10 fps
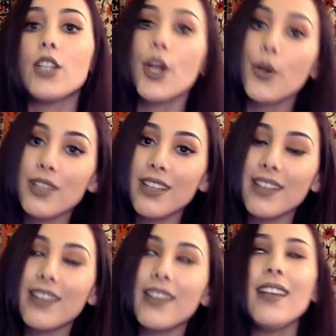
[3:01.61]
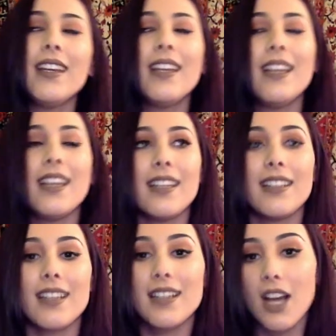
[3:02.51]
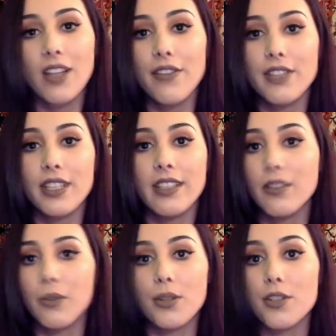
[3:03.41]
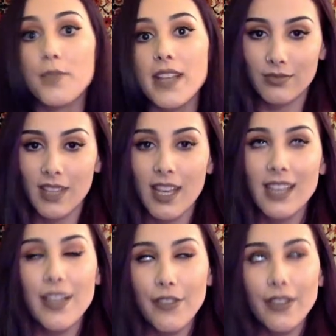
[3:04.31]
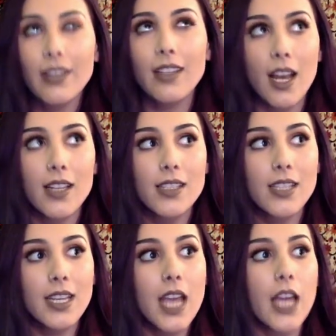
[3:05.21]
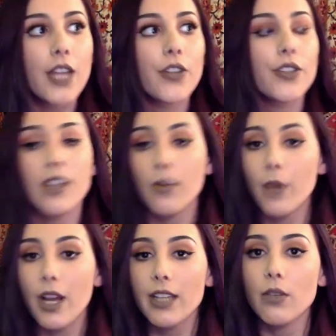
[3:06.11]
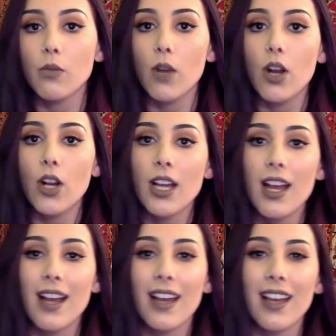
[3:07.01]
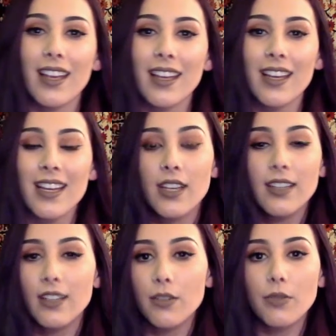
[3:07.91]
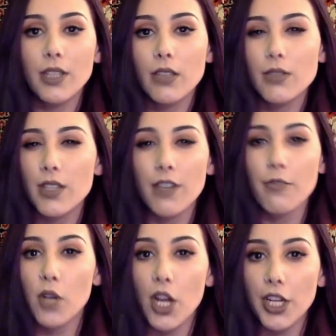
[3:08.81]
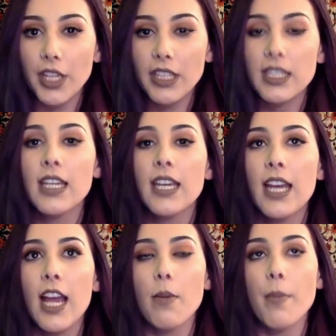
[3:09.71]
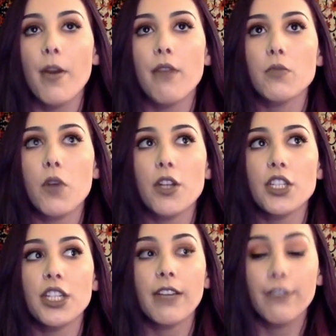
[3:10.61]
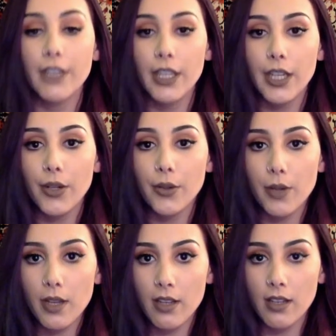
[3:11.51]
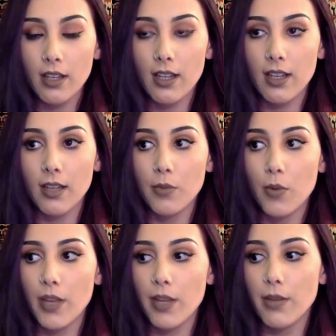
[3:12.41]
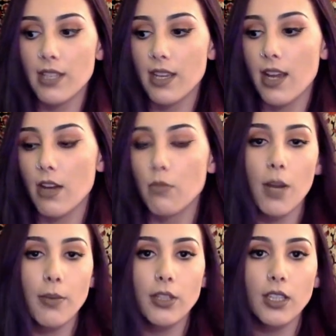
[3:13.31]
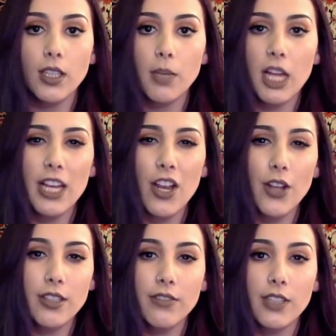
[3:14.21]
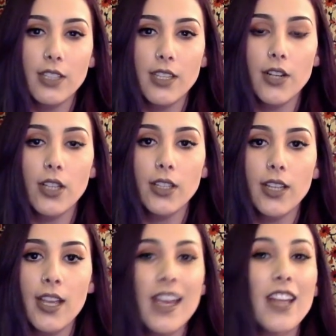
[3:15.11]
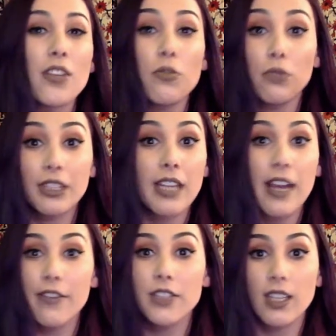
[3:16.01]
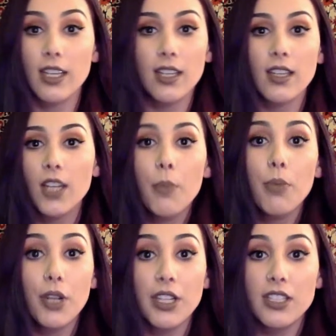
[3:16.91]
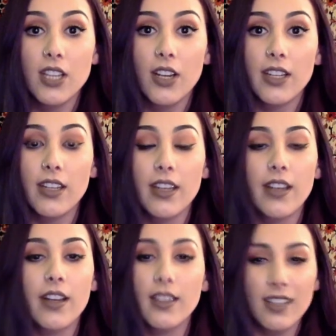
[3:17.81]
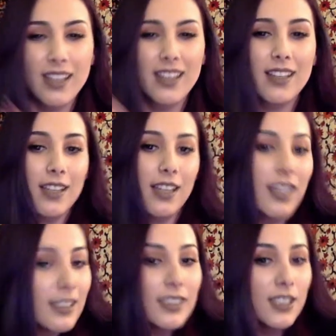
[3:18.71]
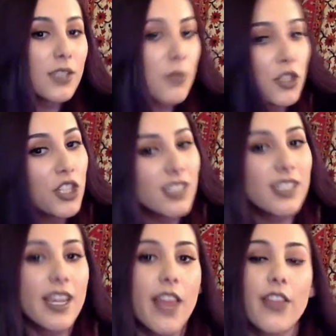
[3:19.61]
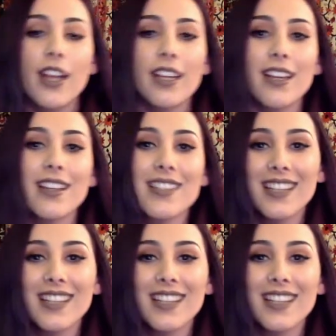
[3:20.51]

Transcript: toned it and not left it an orange mess. Definitely in hindsight, I understand what I did wrong. I didn't really use enough product. I remember I was watching a video um, where they were saying how to properly apply Arctic Fox hair color, and you really have to like put a ton in there and like smush it in together, I guess,